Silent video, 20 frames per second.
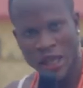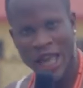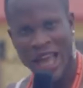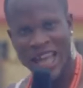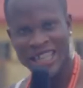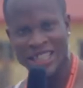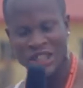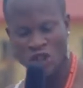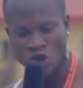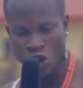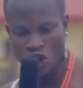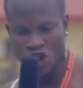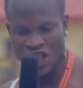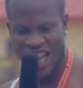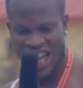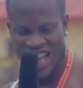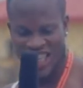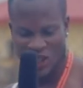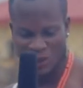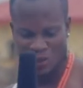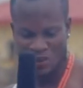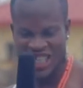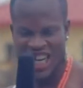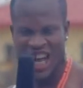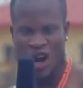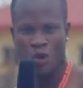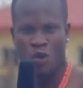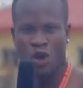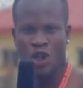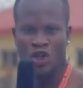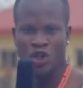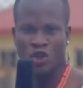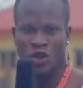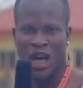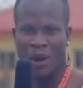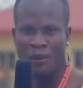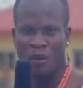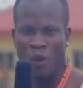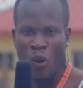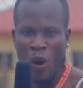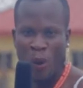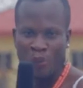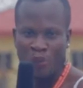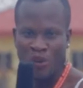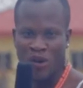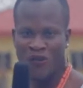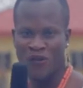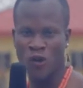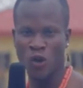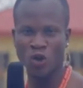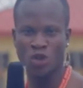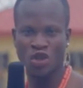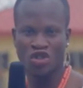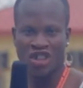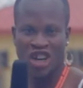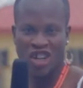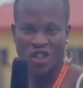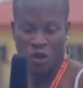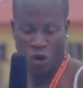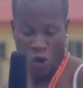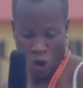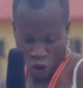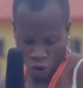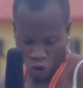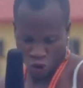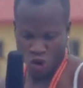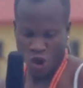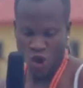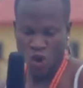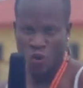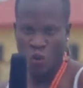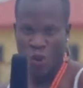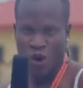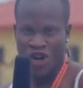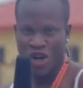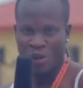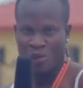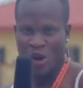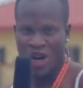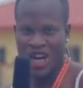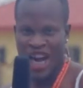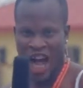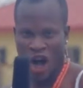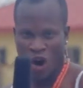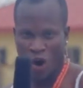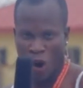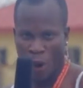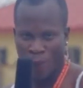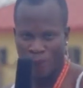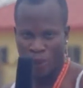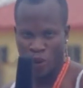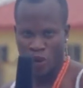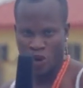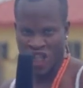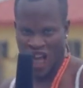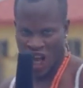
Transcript: As he just asked me that question, I've been more provoked. Trust worry, but now compose.